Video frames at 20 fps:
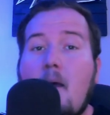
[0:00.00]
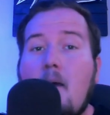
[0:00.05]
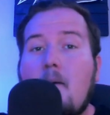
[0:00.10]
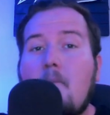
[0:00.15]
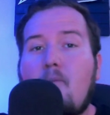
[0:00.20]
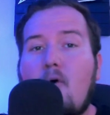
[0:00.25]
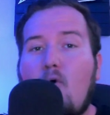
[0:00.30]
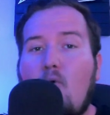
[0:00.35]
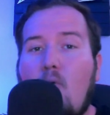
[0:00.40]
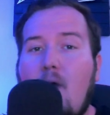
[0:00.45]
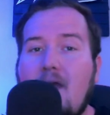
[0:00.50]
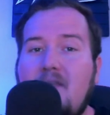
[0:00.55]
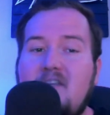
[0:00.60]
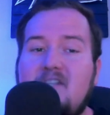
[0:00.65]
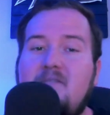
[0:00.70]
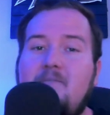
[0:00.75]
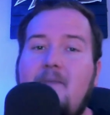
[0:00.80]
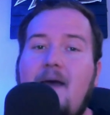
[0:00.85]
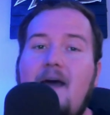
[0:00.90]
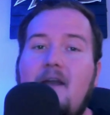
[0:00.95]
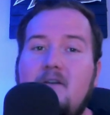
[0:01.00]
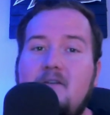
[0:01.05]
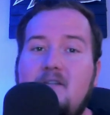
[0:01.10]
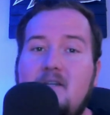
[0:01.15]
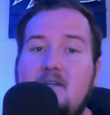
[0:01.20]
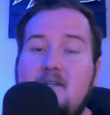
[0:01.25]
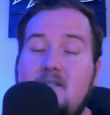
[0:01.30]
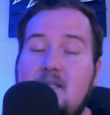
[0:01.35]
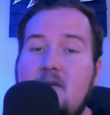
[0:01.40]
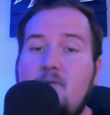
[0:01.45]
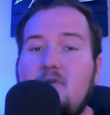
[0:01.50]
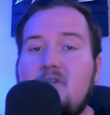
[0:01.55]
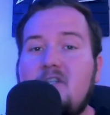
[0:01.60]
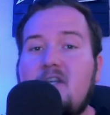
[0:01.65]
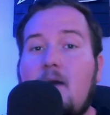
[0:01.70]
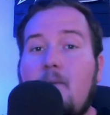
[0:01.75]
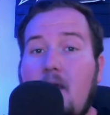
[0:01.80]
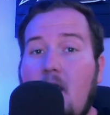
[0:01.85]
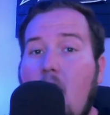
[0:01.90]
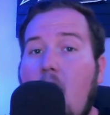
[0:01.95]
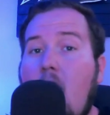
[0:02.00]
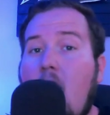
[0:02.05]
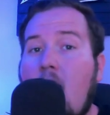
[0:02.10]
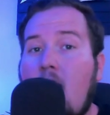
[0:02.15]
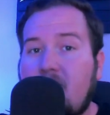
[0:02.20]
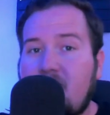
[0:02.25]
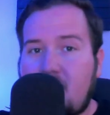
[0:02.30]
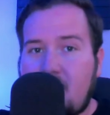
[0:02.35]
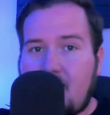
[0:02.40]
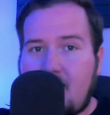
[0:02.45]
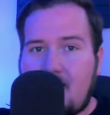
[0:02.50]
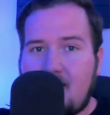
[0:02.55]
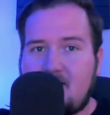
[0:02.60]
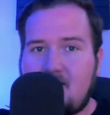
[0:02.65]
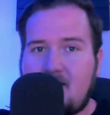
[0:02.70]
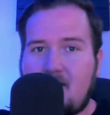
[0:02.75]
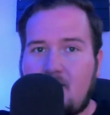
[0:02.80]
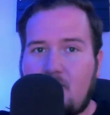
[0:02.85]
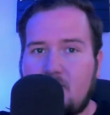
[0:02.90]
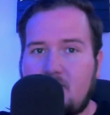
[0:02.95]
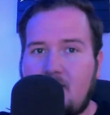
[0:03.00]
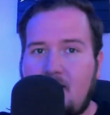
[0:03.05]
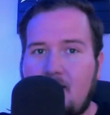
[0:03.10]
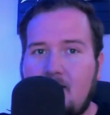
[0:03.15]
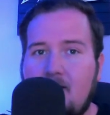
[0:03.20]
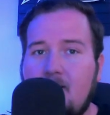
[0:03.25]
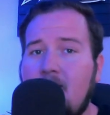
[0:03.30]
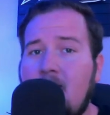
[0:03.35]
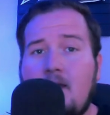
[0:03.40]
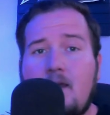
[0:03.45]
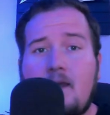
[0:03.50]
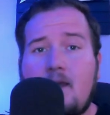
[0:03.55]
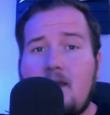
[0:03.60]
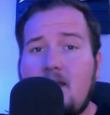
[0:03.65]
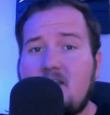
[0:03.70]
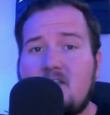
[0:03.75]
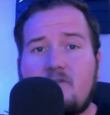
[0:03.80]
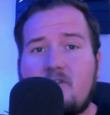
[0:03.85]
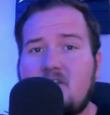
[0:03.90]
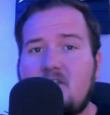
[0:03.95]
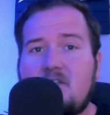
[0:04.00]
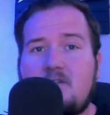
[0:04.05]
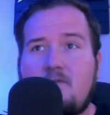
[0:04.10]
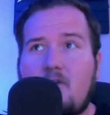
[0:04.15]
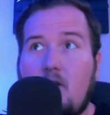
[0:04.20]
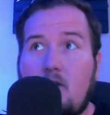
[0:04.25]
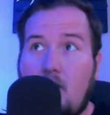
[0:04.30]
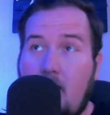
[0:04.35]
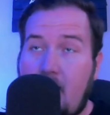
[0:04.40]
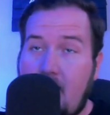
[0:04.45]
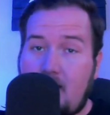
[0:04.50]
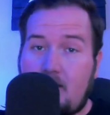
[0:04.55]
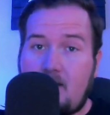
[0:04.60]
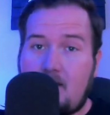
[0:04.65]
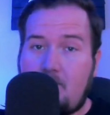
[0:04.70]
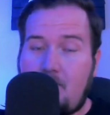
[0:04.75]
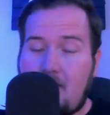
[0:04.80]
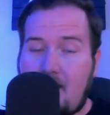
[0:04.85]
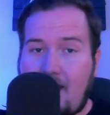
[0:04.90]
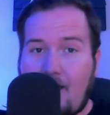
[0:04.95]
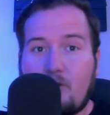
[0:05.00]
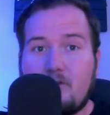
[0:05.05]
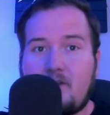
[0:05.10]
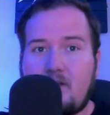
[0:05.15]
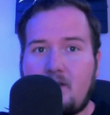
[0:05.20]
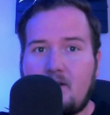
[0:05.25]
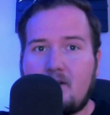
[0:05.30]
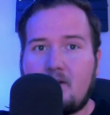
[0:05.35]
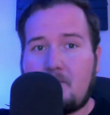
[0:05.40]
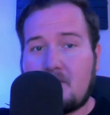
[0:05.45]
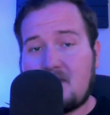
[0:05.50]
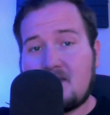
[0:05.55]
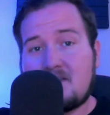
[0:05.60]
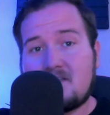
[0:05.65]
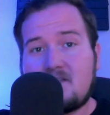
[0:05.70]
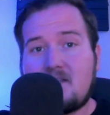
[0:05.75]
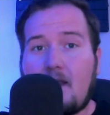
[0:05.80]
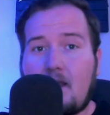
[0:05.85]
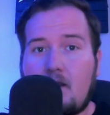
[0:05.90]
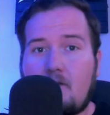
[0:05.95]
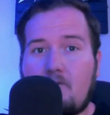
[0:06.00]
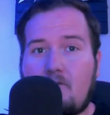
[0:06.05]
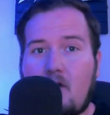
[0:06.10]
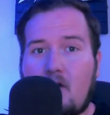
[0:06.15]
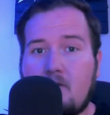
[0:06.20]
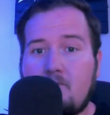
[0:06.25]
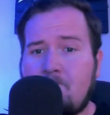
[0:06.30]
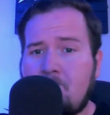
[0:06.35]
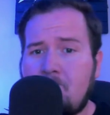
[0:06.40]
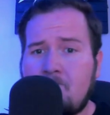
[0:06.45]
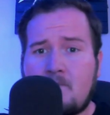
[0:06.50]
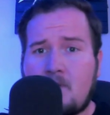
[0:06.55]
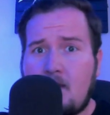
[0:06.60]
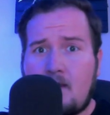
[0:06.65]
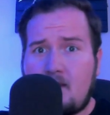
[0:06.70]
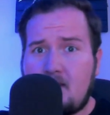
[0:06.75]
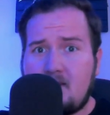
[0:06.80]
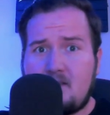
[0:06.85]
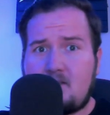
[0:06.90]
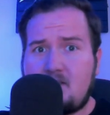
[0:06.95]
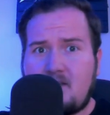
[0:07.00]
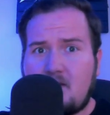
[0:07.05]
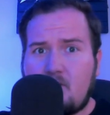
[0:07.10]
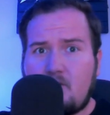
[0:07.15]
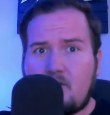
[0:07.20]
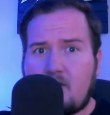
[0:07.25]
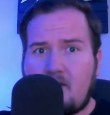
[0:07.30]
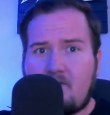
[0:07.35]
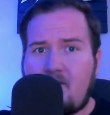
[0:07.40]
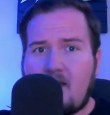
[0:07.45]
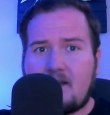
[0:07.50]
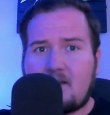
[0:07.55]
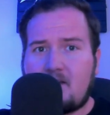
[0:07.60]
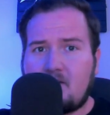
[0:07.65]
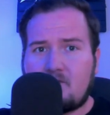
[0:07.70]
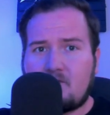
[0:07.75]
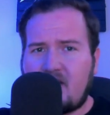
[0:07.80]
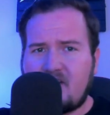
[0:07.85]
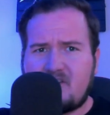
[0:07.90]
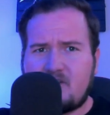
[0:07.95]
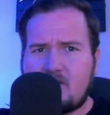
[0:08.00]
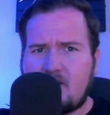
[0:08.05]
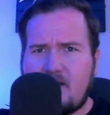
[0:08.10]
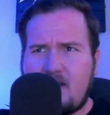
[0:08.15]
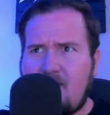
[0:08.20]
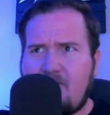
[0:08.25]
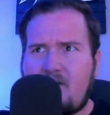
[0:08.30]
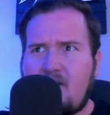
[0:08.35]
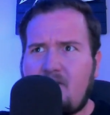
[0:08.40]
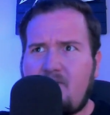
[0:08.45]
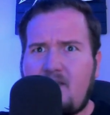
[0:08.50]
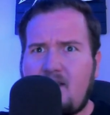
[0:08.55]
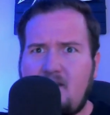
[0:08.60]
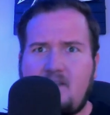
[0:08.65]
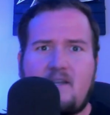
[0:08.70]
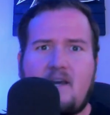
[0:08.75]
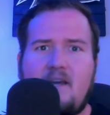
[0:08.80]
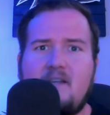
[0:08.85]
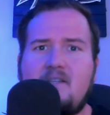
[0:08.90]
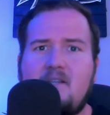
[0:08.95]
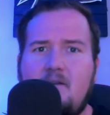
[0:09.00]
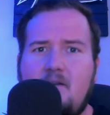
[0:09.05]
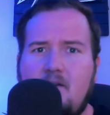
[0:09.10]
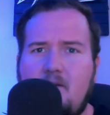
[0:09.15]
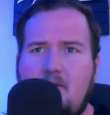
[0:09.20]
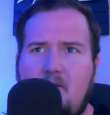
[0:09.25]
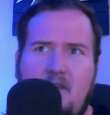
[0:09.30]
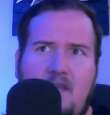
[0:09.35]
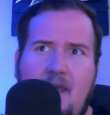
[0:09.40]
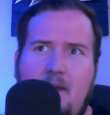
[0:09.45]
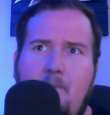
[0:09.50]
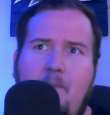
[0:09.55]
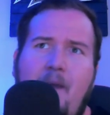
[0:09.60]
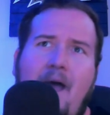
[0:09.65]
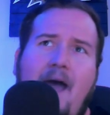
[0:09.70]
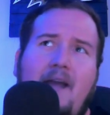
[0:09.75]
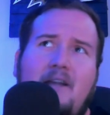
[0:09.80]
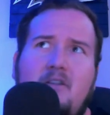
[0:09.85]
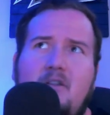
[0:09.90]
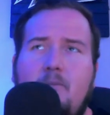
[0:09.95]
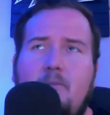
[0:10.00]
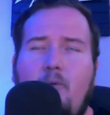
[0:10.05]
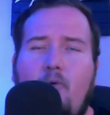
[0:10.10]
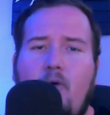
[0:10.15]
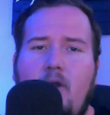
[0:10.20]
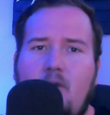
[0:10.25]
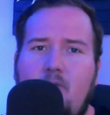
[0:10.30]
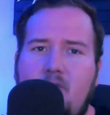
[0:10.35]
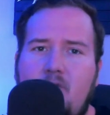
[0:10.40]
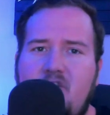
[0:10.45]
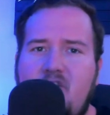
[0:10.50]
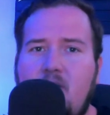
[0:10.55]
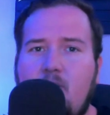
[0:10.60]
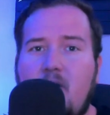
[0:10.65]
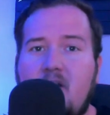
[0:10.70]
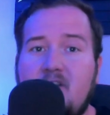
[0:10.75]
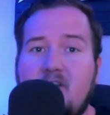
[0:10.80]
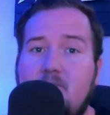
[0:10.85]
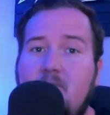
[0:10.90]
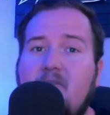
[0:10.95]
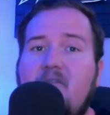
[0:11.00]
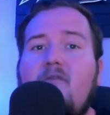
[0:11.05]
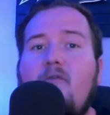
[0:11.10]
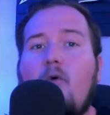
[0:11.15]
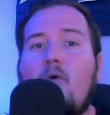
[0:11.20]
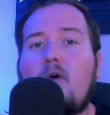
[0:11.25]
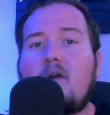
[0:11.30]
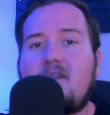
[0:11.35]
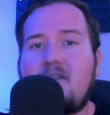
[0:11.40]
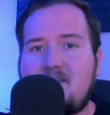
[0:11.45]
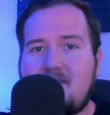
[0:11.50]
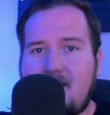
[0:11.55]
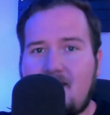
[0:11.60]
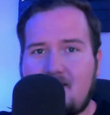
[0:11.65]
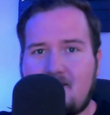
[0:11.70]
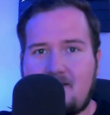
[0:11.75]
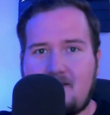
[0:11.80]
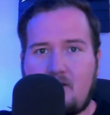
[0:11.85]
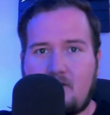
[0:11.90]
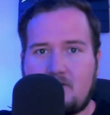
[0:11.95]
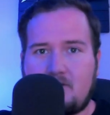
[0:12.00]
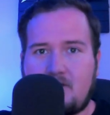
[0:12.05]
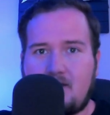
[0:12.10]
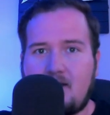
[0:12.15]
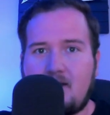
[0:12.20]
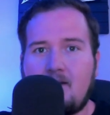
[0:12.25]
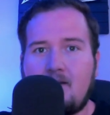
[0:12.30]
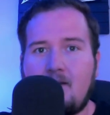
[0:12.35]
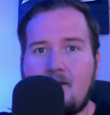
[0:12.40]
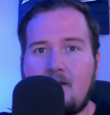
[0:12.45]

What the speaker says: But why this matters is it was coming off the ACL tear. He's first of all likely to be healthier, but then second of all, still an effective rusher even if he doesn't get back to the point in which he was before this ACL tear.